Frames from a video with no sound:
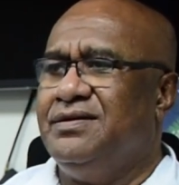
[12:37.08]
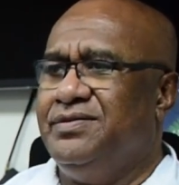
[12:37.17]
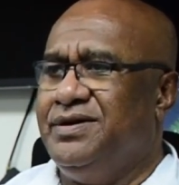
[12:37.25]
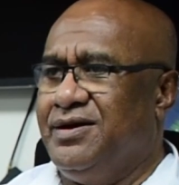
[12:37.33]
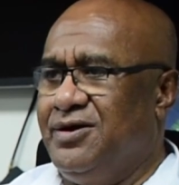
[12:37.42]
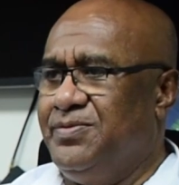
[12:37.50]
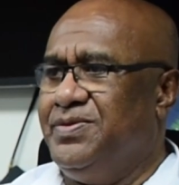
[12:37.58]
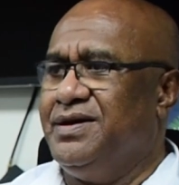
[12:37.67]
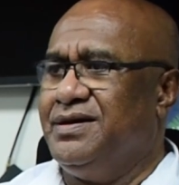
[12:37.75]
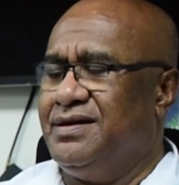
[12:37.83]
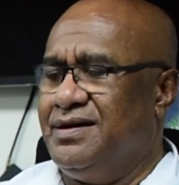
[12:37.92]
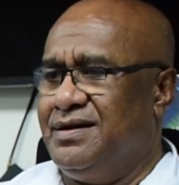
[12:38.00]
we are
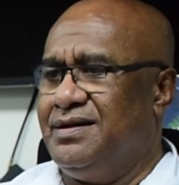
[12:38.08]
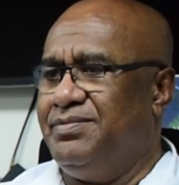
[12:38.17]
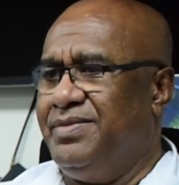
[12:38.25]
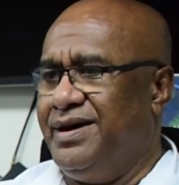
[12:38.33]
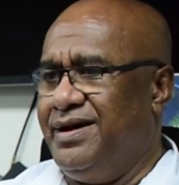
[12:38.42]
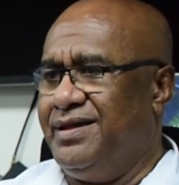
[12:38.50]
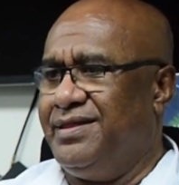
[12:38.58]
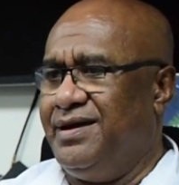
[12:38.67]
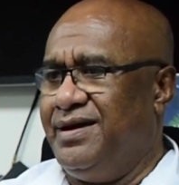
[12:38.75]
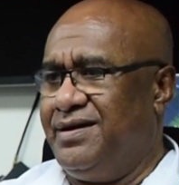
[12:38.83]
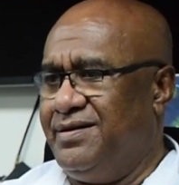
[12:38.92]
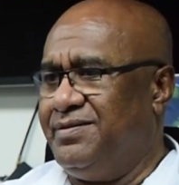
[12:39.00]
hoping by the
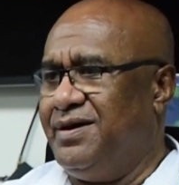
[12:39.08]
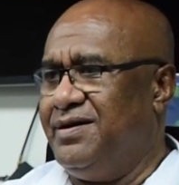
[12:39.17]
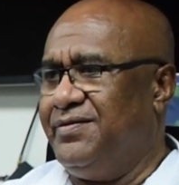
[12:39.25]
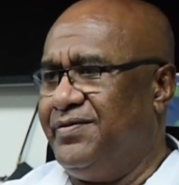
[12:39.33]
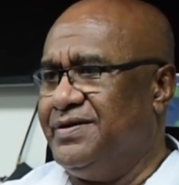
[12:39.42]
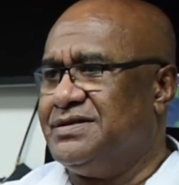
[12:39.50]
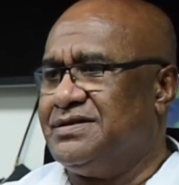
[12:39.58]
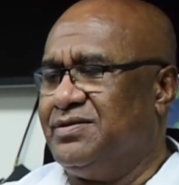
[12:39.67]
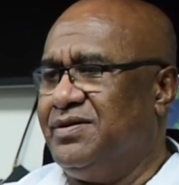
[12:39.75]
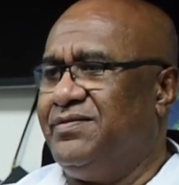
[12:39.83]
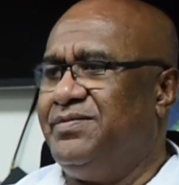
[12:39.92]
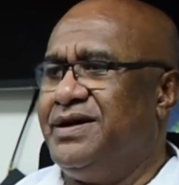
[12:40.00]
end of our first
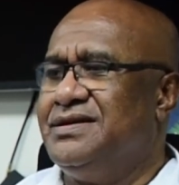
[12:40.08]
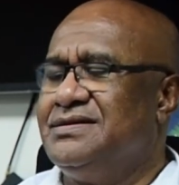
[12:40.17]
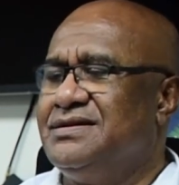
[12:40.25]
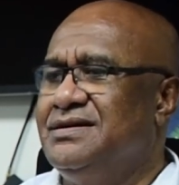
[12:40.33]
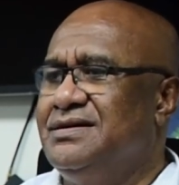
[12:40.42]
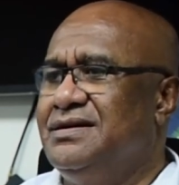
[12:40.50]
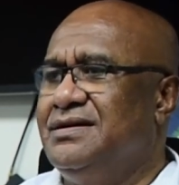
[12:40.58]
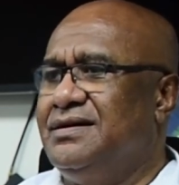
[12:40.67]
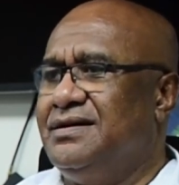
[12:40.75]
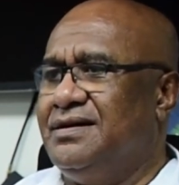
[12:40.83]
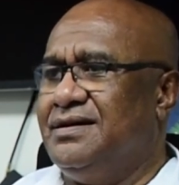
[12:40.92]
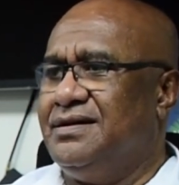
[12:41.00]
12 months,
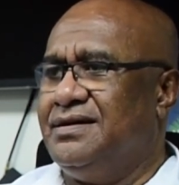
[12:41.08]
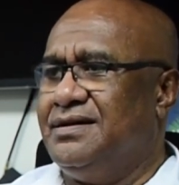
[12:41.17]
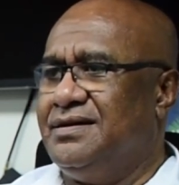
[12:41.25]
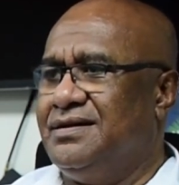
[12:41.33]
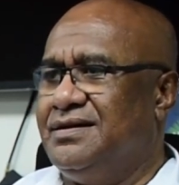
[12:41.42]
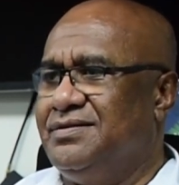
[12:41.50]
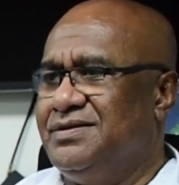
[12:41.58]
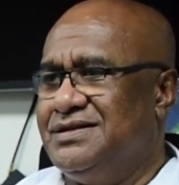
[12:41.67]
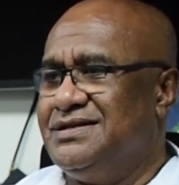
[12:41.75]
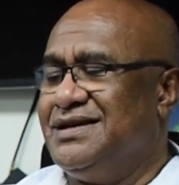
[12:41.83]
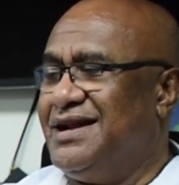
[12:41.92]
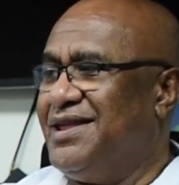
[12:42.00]
which
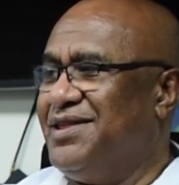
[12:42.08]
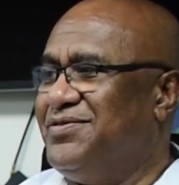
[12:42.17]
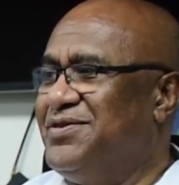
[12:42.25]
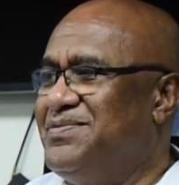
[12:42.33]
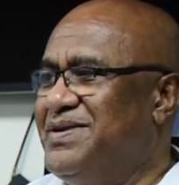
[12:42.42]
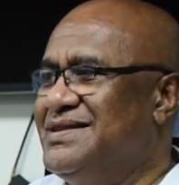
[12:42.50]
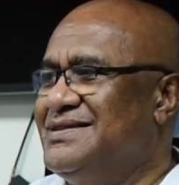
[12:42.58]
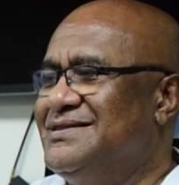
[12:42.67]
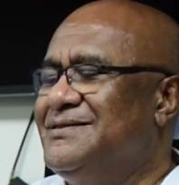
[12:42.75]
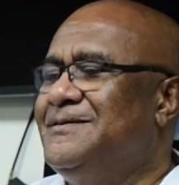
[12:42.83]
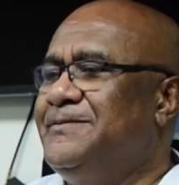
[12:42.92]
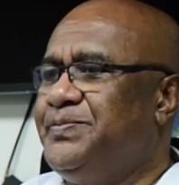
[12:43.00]
is another 4 months,
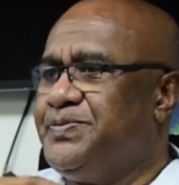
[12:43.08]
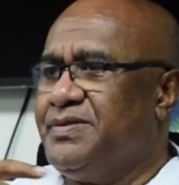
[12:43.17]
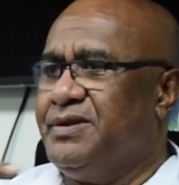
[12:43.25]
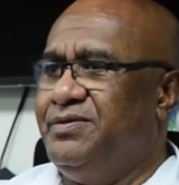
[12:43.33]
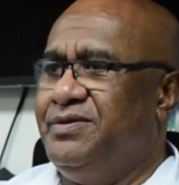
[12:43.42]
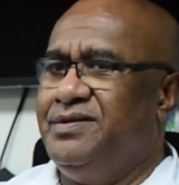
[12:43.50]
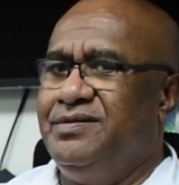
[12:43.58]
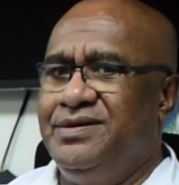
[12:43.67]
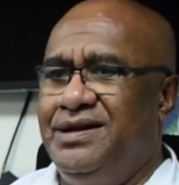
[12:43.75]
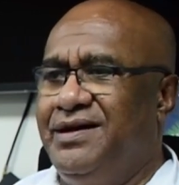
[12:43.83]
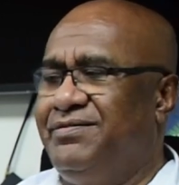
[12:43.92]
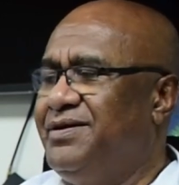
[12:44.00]
we
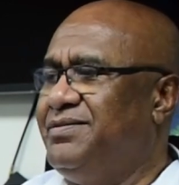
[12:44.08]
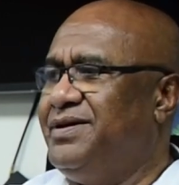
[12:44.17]
will have a